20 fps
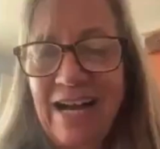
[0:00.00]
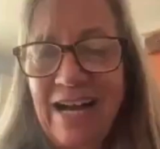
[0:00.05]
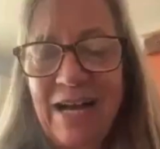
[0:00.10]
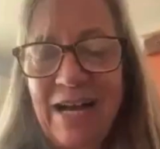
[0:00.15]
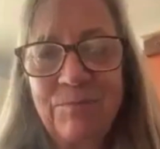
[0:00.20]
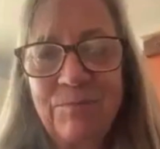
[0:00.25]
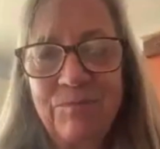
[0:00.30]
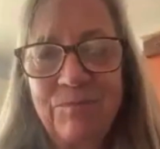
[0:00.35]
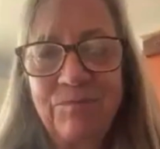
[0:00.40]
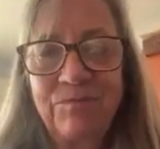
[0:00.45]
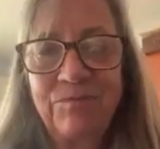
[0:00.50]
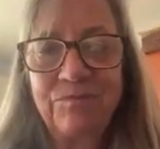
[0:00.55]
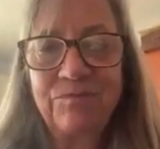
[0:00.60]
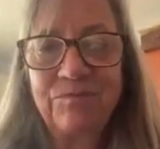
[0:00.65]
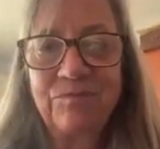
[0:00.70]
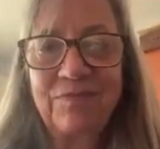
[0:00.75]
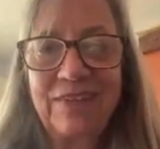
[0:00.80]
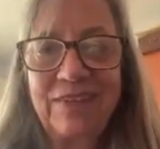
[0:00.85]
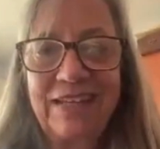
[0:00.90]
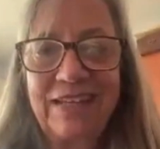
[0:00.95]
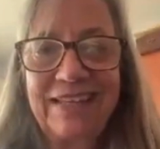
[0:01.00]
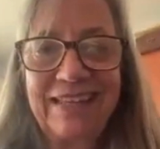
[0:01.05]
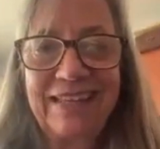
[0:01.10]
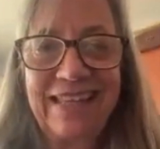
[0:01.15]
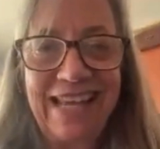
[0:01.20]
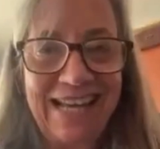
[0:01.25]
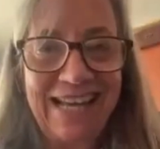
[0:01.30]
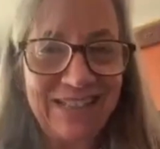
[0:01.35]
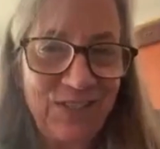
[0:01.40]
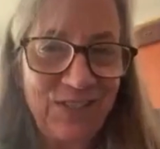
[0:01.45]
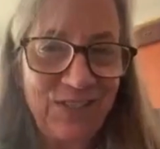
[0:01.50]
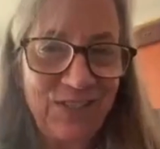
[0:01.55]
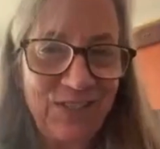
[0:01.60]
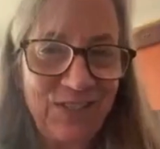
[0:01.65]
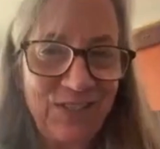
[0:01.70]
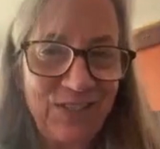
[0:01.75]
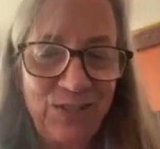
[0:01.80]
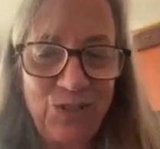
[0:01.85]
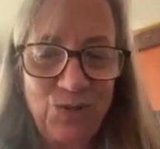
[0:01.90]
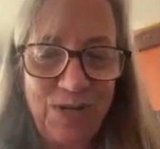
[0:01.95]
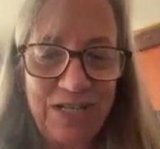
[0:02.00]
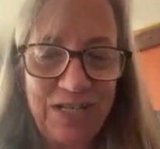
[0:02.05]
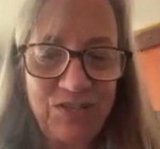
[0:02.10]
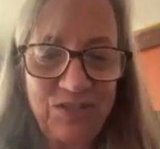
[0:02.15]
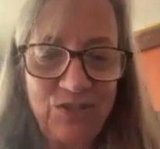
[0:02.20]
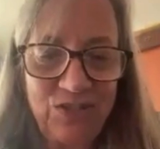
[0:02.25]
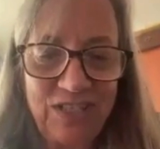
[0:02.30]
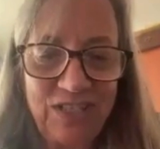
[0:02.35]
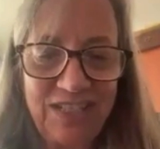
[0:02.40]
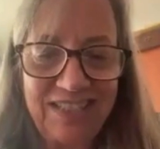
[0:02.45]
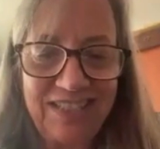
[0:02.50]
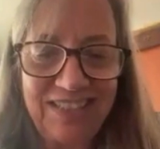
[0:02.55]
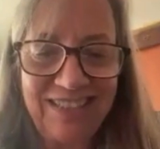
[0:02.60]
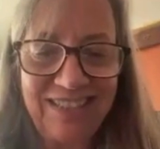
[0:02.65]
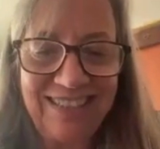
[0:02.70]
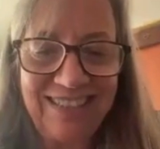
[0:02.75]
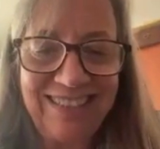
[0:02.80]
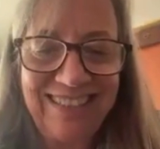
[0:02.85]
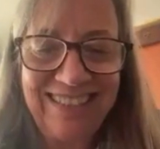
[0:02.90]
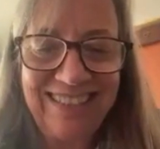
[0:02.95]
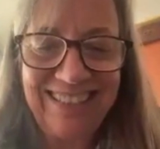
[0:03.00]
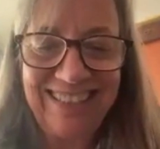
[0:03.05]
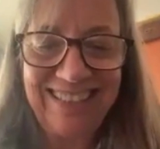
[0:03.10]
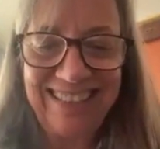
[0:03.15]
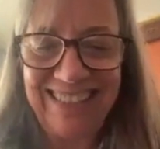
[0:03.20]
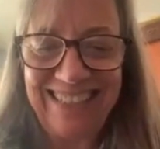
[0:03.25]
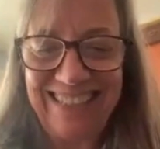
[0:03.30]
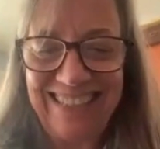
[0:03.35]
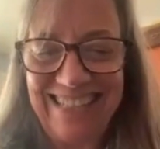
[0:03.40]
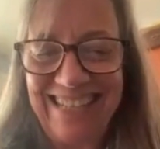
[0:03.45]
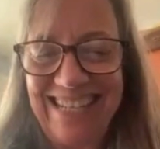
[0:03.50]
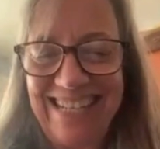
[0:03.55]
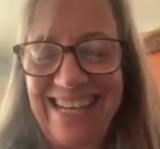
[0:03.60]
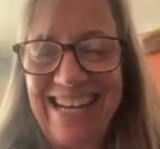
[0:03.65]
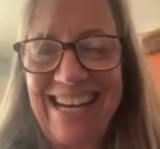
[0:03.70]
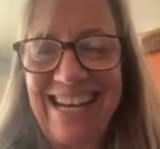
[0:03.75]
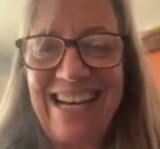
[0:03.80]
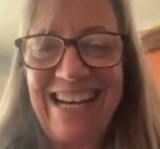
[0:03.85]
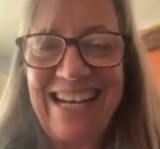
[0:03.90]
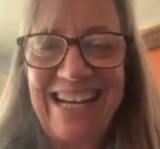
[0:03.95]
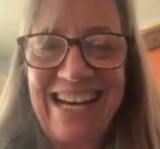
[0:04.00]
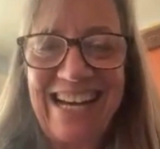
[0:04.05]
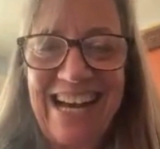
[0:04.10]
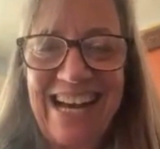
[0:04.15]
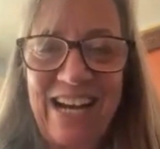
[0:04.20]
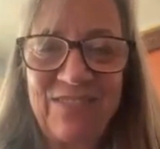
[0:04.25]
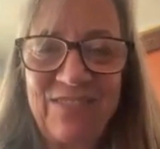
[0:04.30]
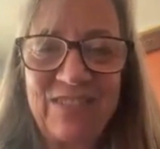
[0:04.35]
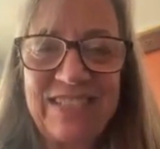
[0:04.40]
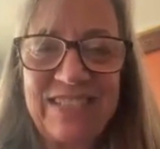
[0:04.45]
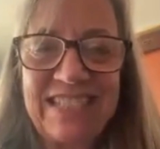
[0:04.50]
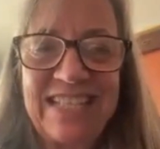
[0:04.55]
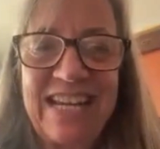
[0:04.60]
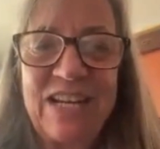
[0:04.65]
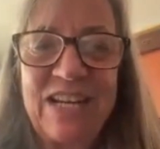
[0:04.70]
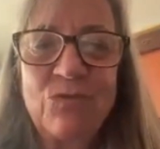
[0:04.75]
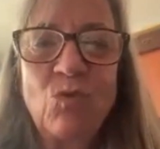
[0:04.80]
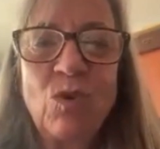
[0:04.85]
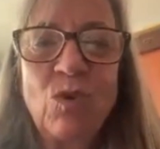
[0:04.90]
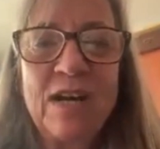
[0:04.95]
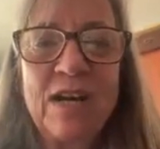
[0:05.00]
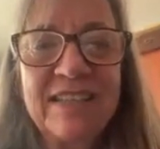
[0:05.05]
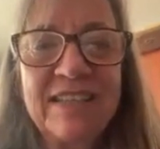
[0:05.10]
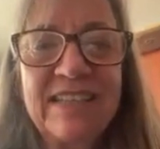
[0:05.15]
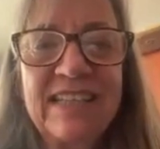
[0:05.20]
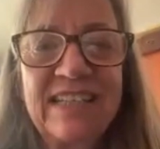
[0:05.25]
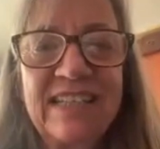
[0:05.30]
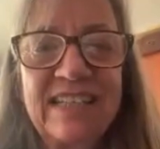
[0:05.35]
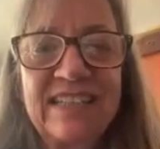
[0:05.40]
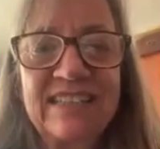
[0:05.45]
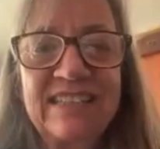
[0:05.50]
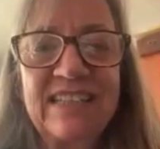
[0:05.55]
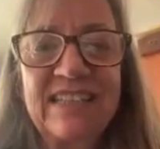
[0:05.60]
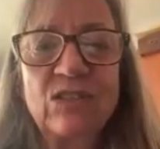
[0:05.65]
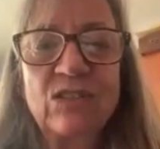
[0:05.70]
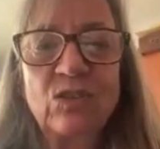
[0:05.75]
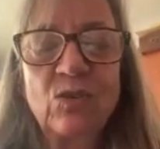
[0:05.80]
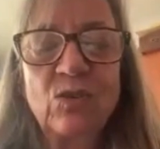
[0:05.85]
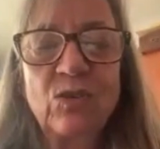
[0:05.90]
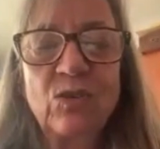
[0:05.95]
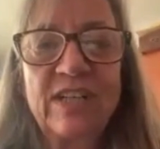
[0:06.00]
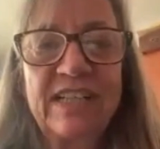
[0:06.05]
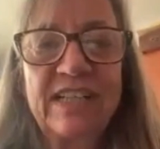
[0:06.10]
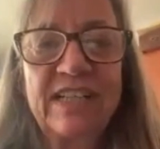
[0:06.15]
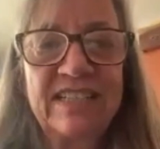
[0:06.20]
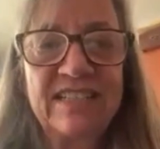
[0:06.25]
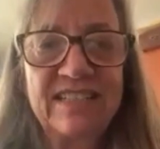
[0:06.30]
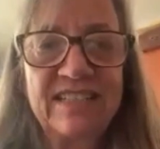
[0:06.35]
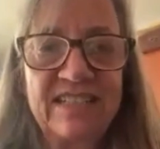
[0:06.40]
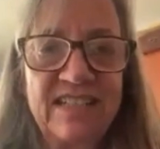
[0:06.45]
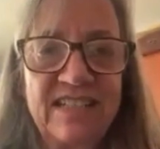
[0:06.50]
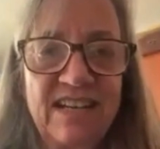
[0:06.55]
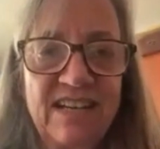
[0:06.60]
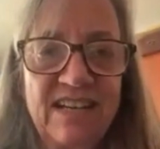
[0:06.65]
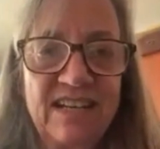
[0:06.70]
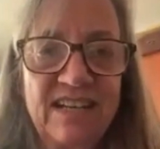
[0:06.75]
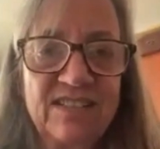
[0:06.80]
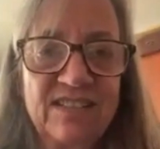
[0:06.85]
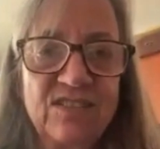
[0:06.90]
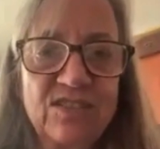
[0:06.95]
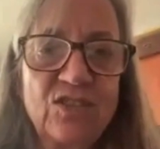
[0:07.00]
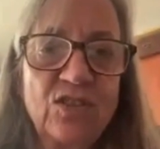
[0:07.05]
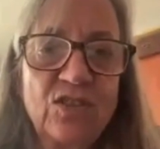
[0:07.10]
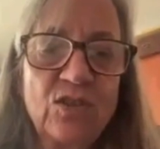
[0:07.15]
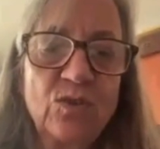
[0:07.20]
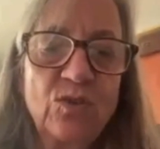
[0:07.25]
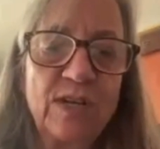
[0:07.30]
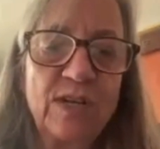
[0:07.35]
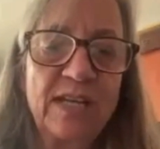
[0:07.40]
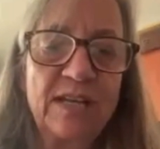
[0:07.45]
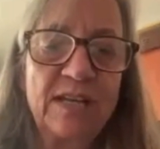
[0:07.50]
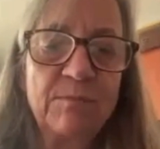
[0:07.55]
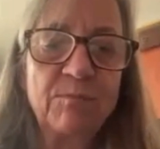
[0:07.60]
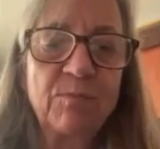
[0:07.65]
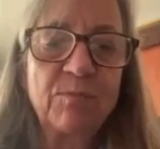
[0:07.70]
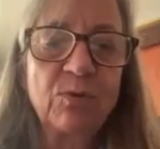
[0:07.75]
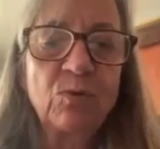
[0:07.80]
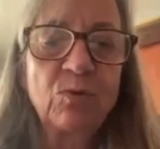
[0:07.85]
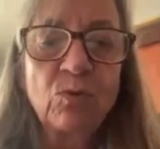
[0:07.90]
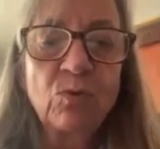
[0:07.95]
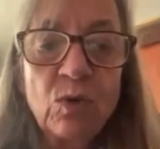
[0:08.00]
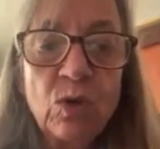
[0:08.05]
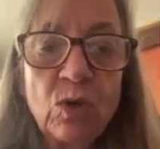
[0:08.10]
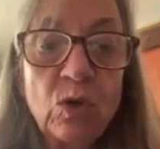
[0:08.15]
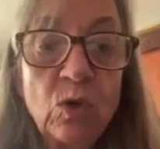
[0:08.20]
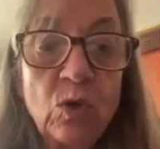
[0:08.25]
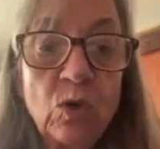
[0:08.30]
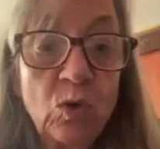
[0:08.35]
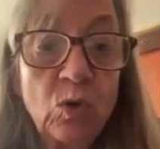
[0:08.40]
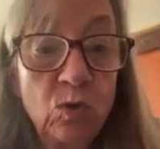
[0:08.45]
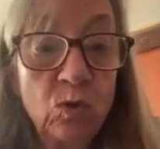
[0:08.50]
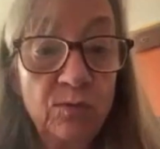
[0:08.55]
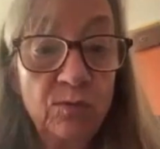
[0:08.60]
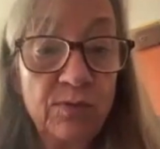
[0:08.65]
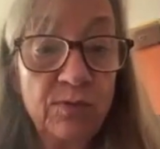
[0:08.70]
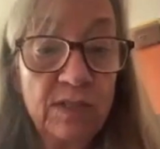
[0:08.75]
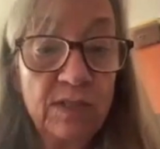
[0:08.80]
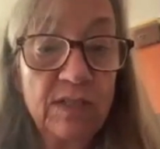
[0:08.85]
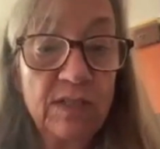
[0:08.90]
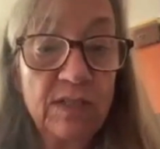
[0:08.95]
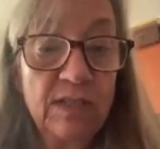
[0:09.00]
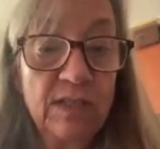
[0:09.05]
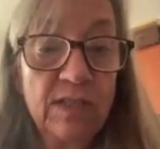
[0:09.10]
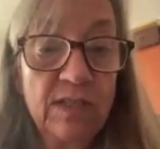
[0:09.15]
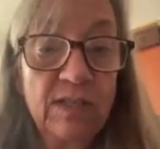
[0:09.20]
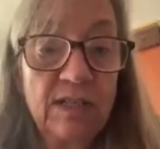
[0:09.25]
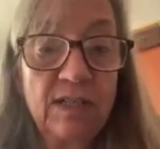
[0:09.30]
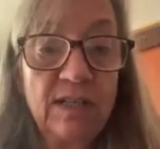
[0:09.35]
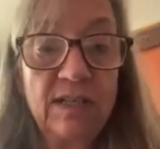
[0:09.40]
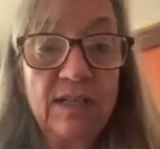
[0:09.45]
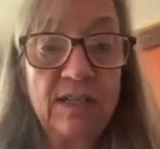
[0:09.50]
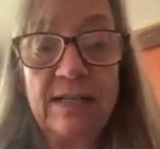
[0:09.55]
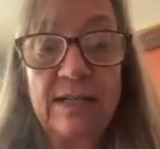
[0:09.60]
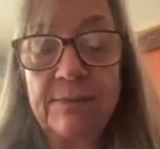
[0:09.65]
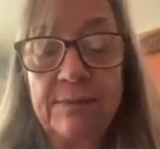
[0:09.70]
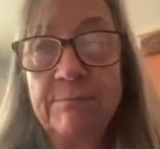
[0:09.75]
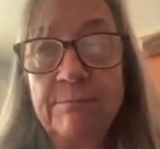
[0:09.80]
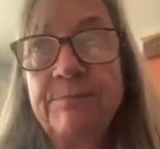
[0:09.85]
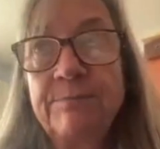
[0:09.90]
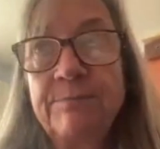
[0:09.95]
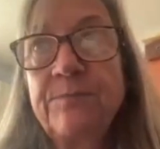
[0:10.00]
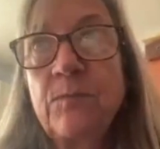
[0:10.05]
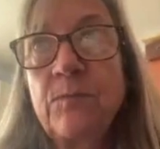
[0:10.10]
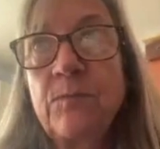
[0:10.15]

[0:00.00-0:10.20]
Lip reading: That's a good question. I will say one thing that Lauren has done to improve the